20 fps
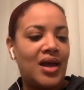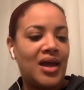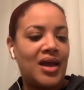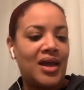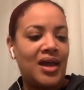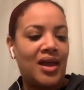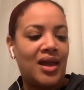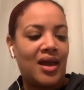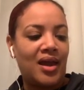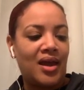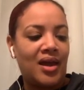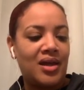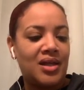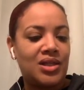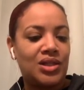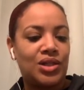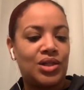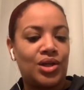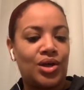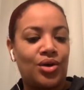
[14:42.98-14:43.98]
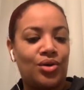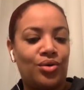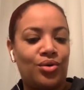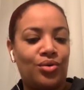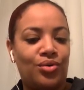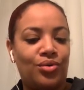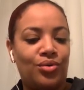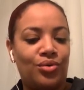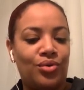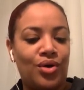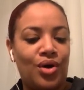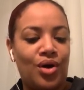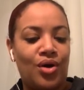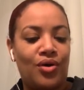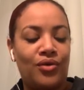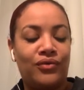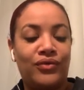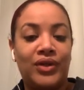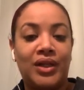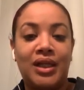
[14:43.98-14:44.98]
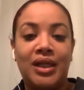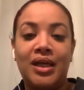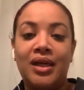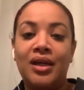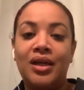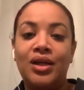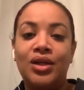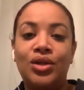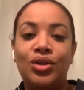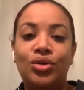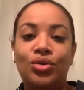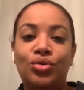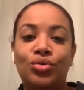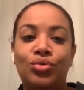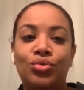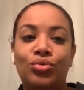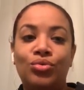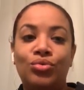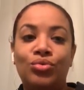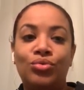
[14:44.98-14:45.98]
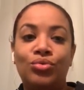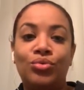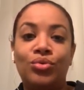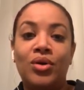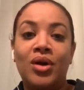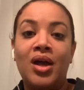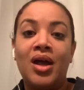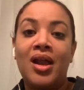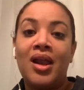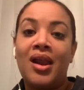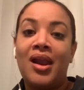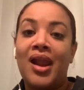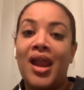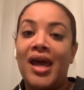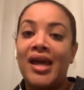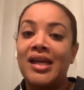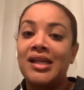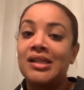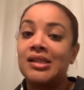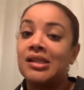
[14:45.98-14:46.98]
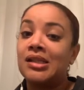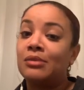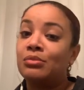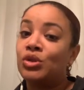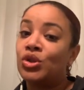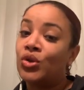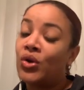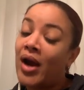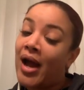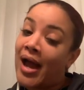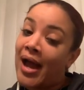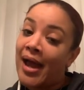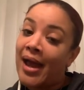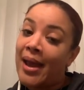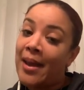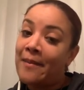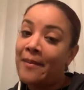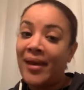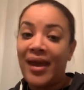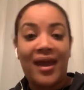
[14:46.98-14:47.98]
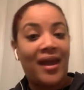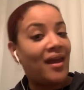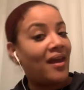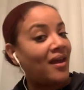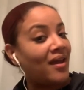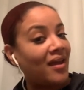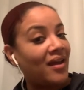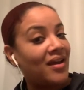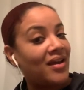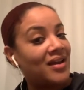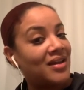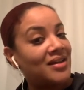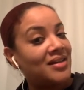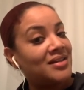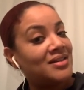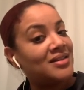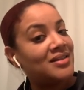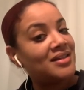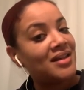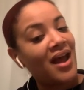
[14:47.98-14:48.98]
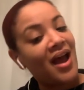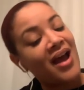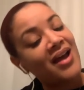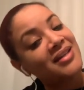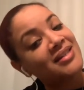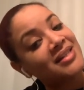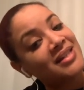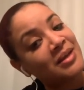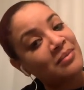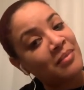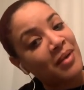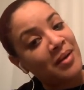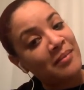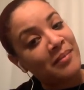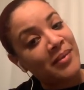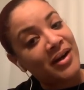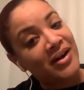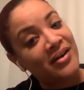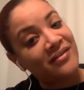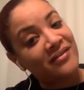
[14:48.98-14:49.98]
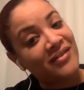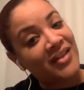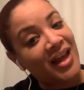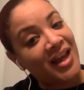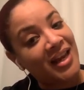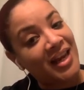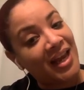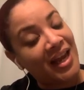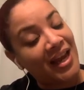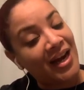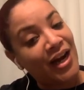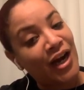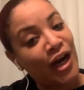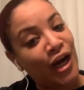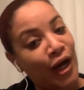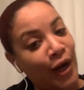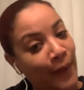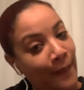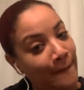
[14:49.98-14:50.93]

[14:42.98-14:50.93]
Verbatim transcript: yeah, so hopefully you like and subscribe, and I see my butterfly later.